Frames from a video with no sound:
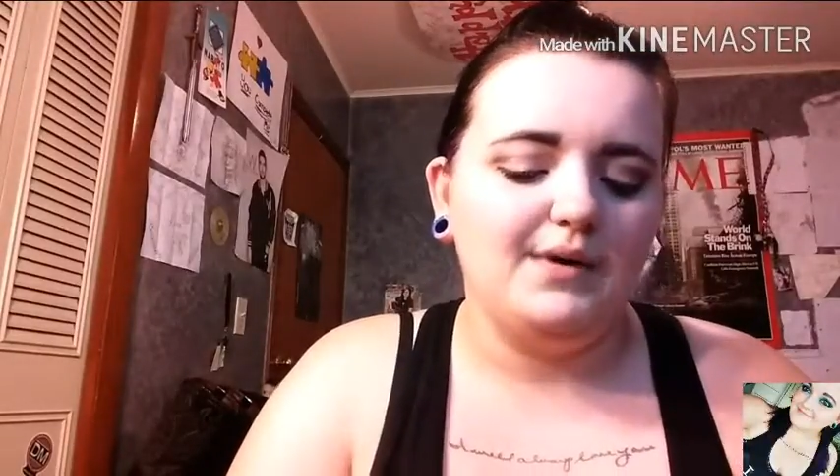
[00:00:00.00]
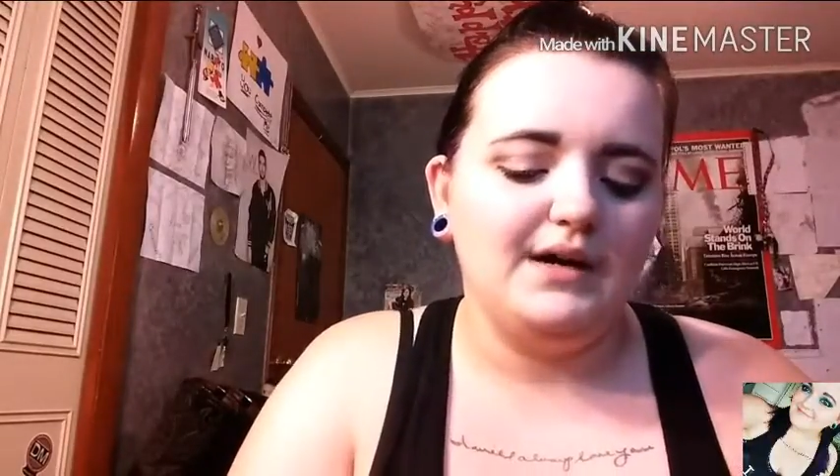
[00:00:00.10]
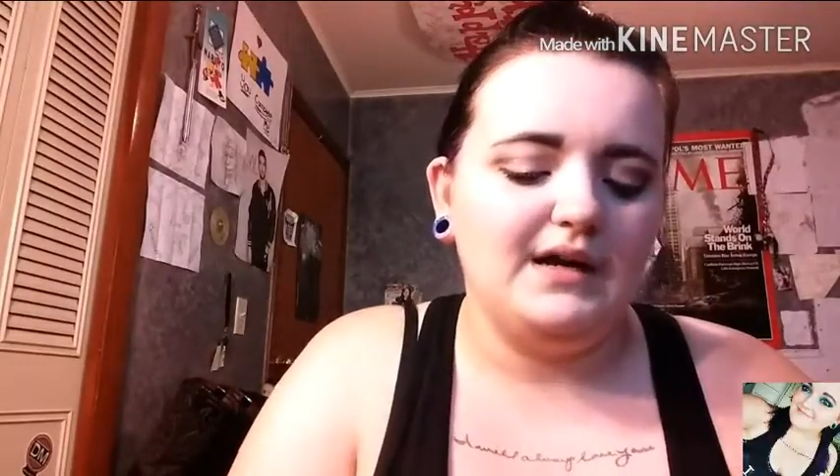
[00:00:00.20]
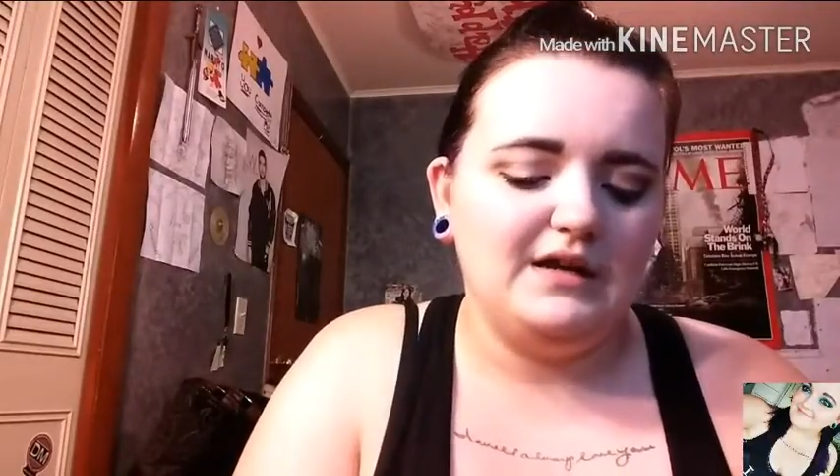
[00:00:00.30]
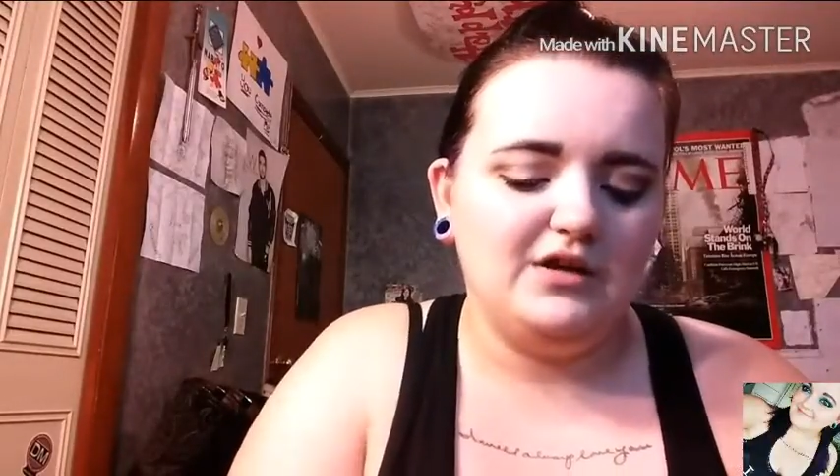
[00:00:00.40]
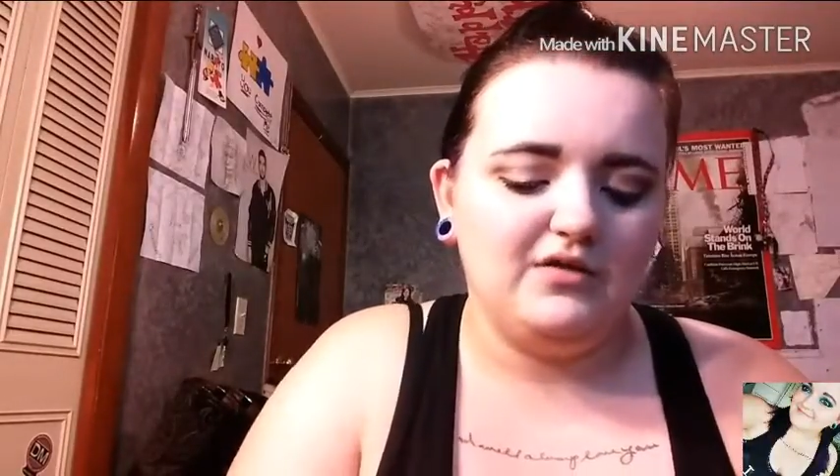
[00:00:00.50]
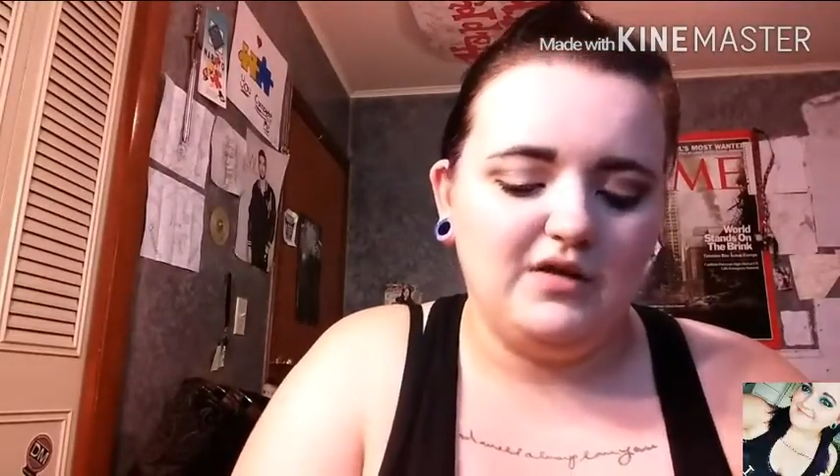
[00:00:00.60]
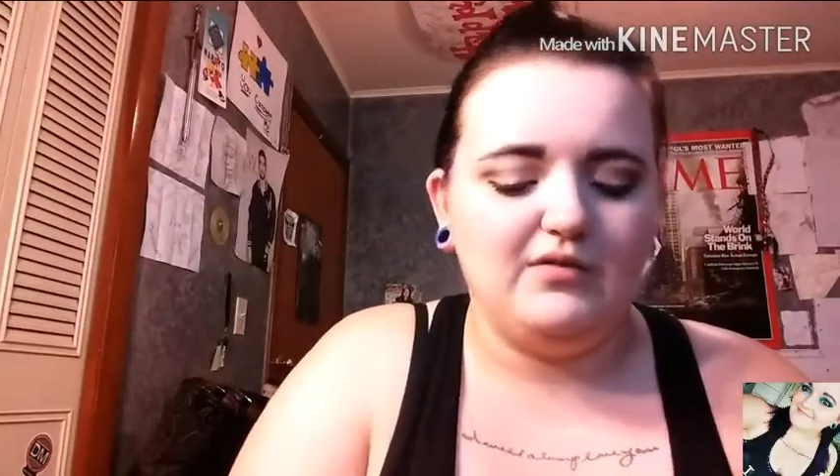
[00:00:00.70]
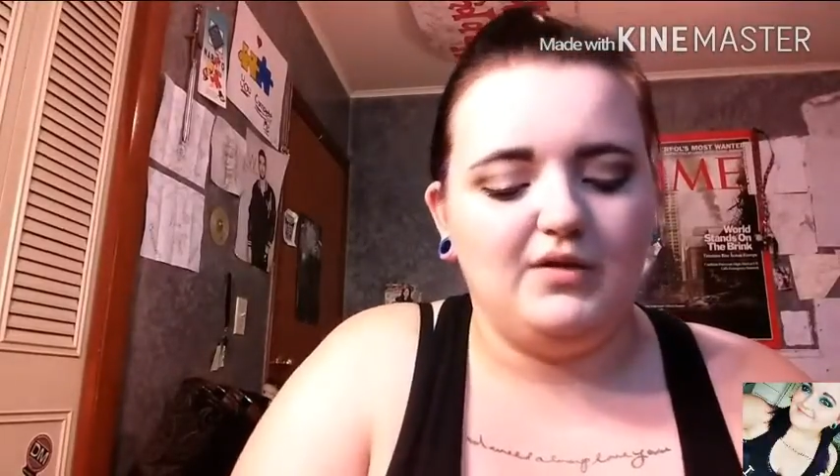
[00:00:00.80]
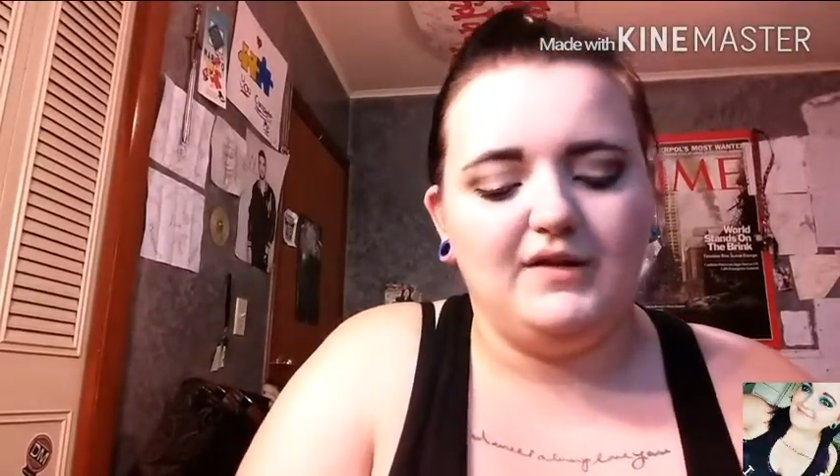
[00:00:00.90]
but
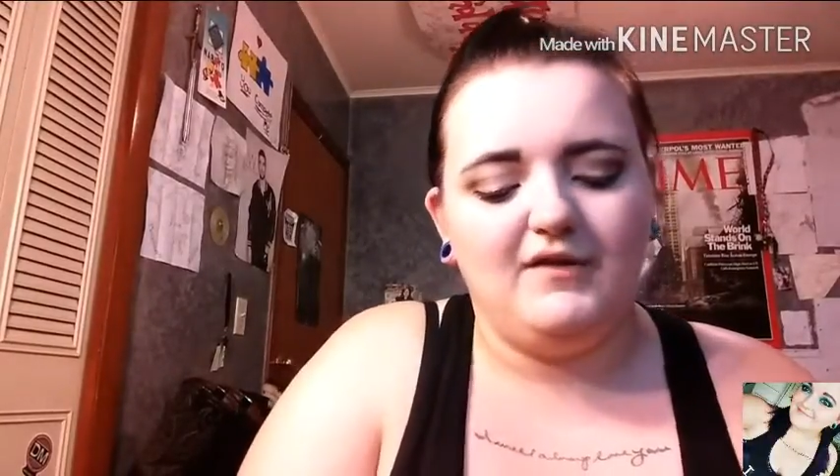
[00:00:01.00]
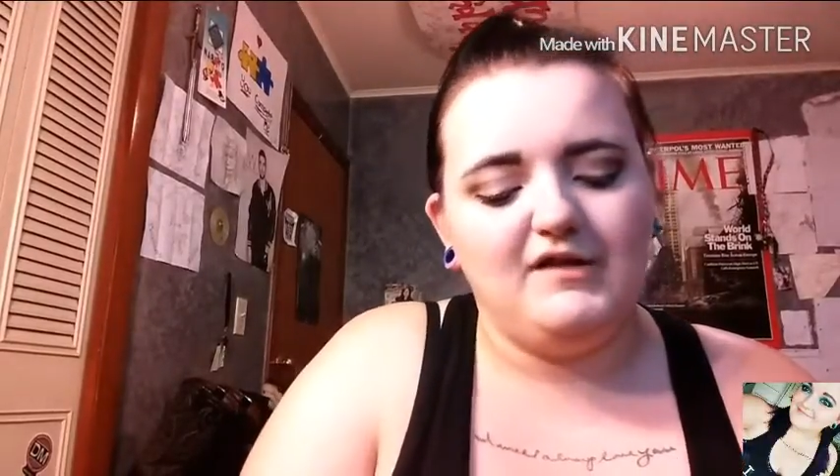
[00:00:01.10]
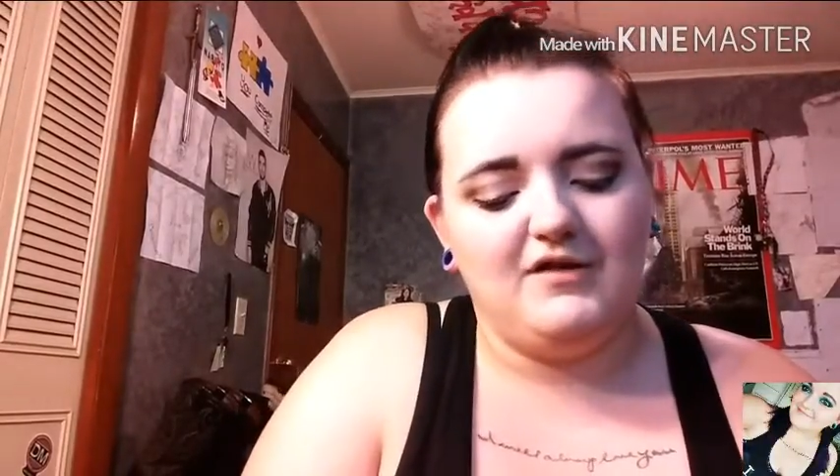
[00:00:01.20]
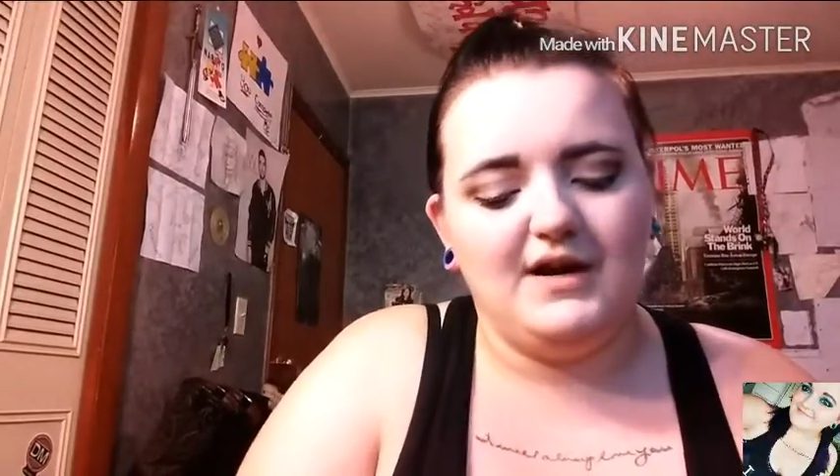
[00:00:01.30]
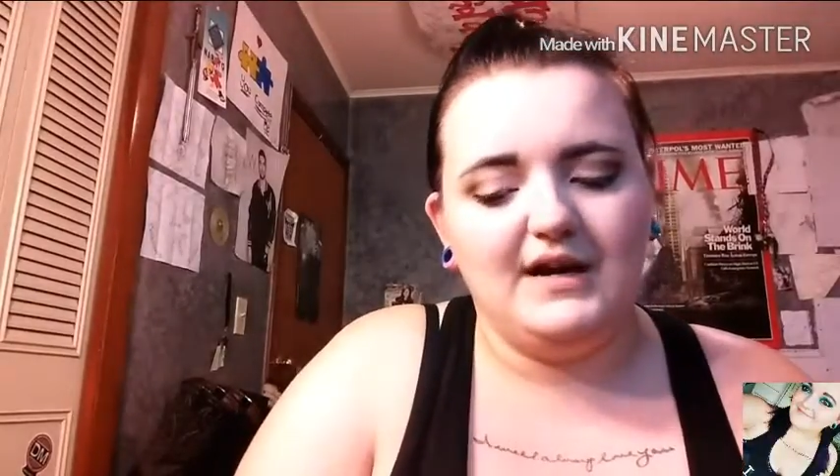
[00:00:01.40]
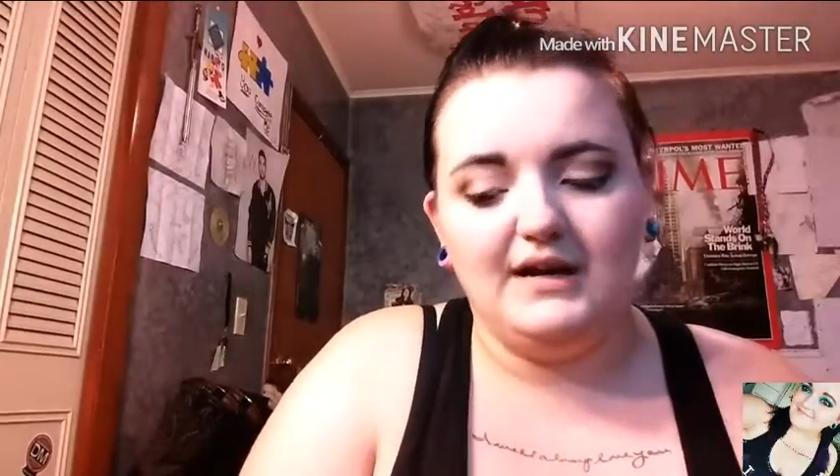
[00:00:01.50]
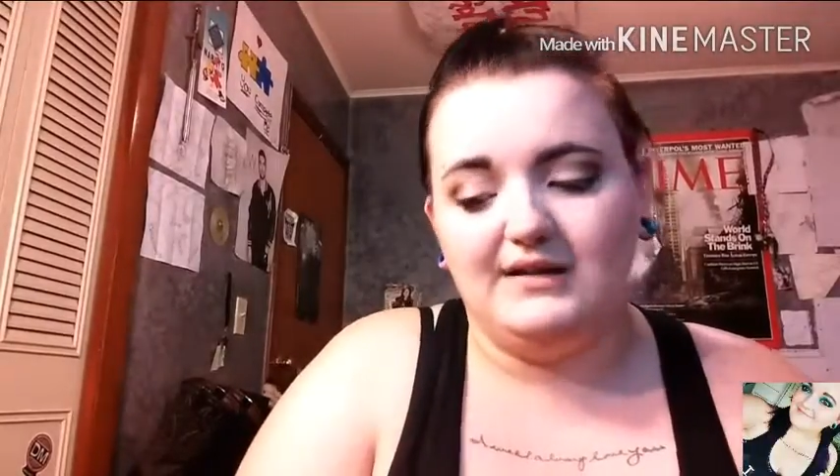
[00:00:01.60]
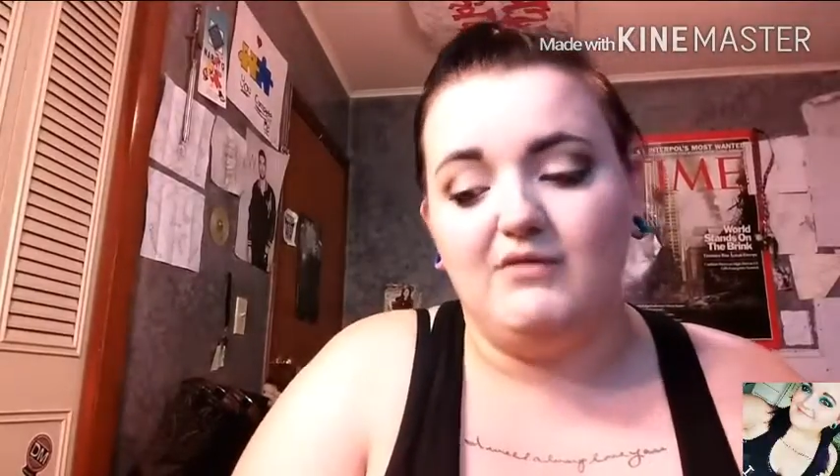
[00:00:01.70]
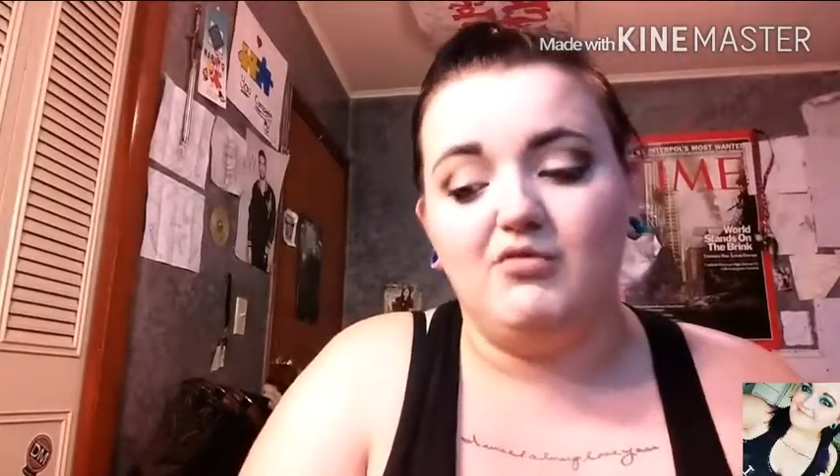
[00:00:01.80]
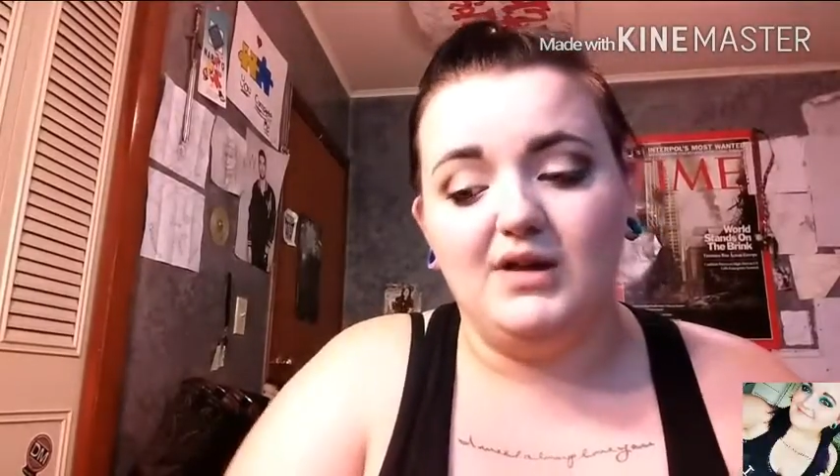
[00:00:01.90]
it's really frustrating because
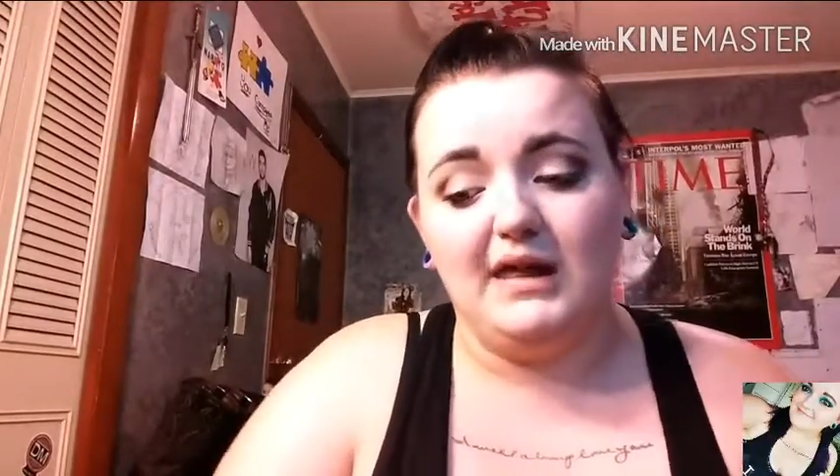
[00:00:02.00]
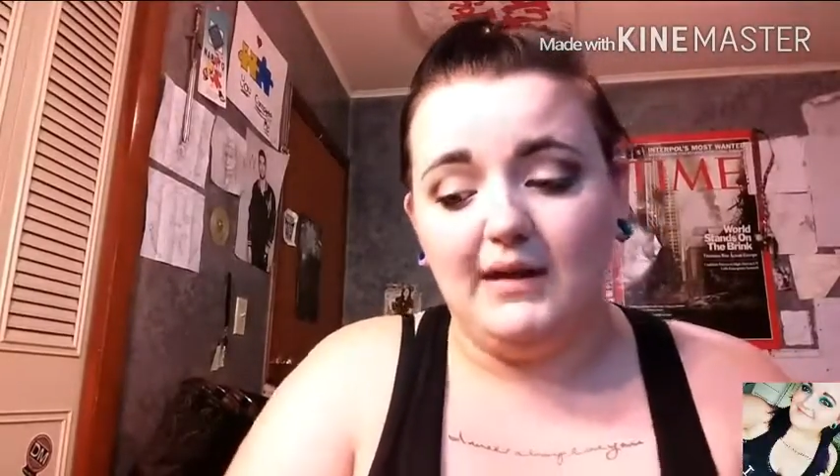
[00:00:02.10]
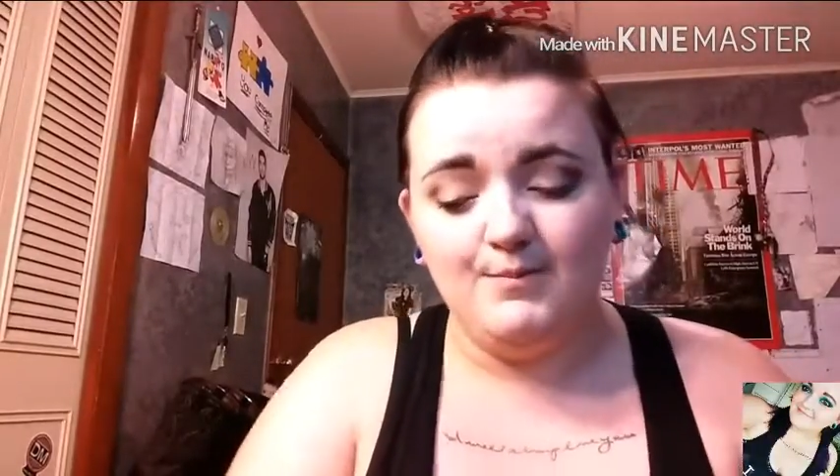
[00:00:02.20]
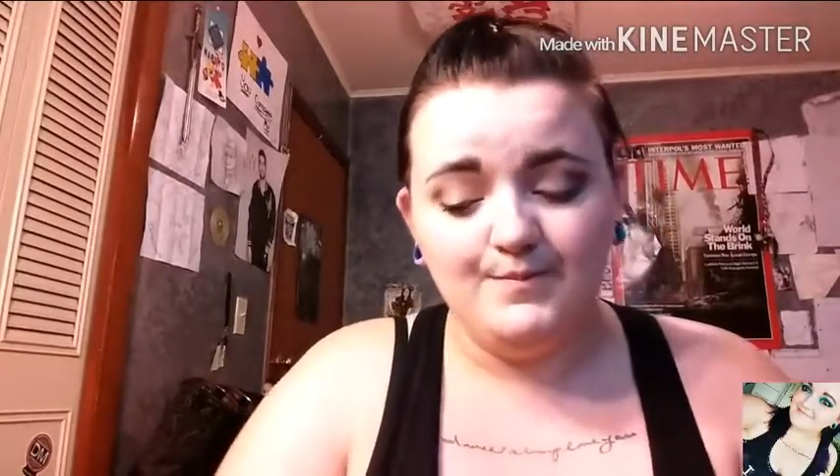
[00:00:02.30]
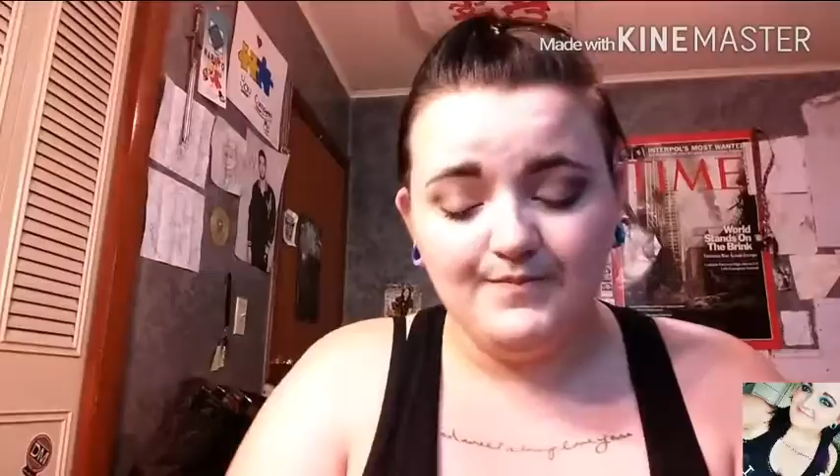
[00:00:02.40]
I really,